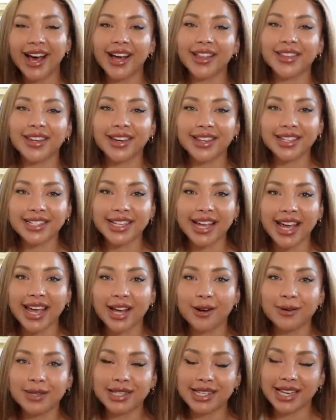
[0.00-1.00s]
The other day
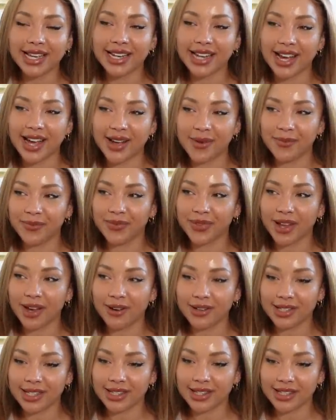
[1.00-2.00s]
I was in um, I
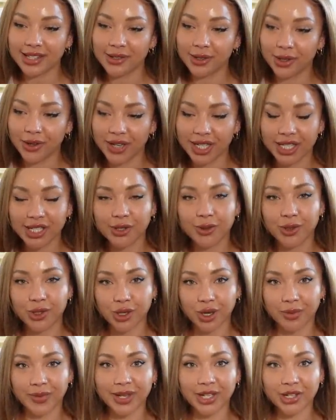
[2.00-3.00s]
was in this little crystal
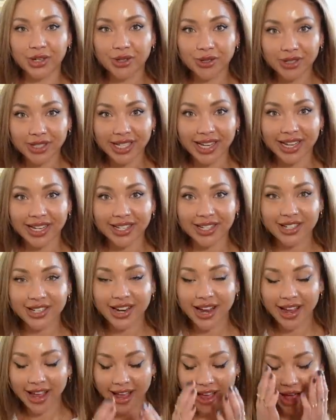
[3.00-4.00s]
shop in Shoreditch.
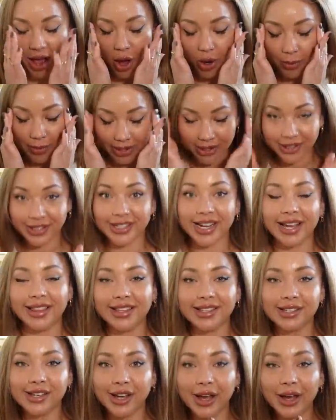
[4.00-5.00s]
Oh my god! And
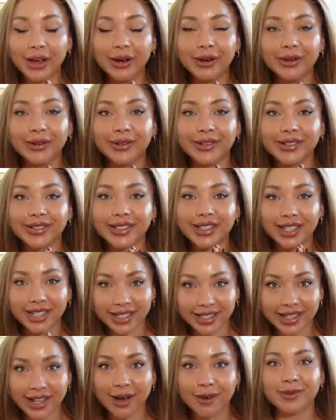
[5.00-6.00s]
this girl
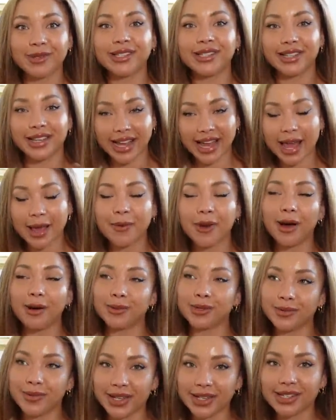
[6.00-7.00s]
comes came
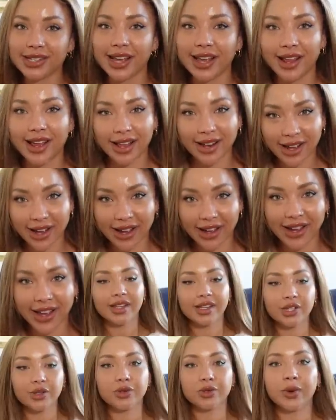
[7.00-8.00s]
up to me to say hello.
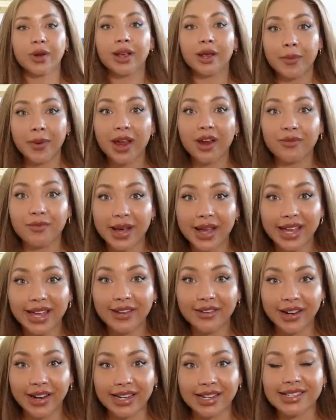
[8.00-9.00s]
She was wearing a pair of my
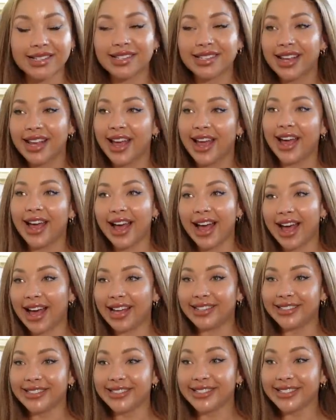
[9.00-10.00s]
earrings,
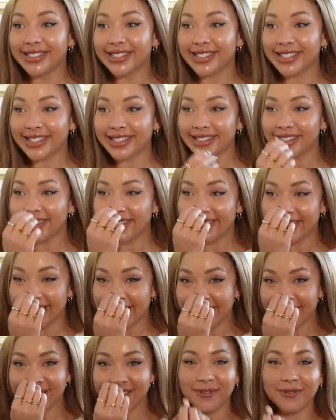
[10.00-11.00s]
and that
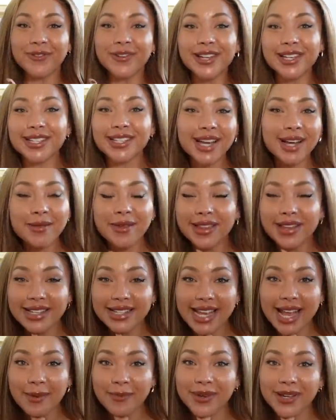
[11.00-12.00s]
was the first time that
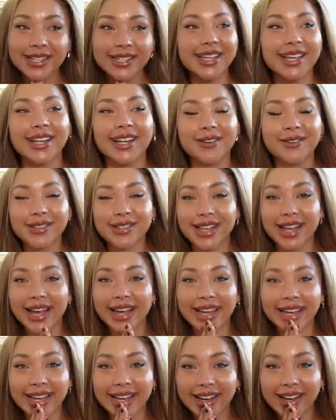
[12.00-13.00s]
that's happened. And I
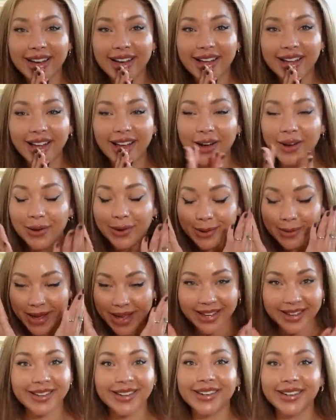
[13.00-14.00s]
was like, oh
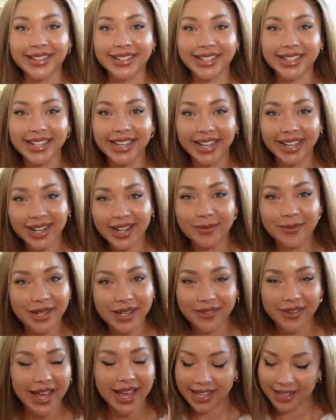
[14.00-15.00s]
my god, I can't
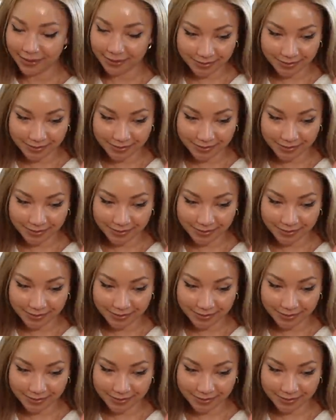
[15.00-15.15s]
believe it.